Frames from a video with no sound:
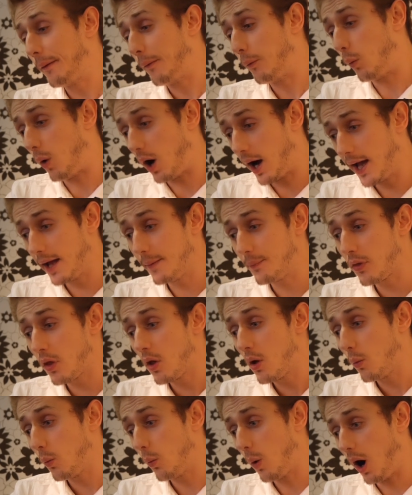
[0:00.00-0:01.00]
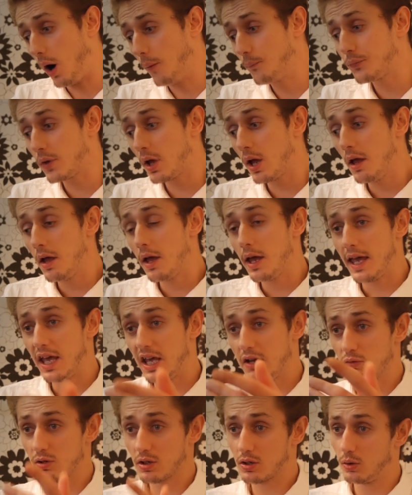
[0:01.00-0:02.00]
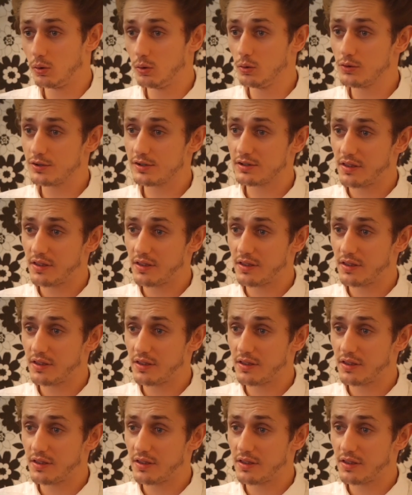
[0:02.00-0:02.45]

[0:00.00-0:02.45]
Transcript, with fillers: Why? Well, he recalls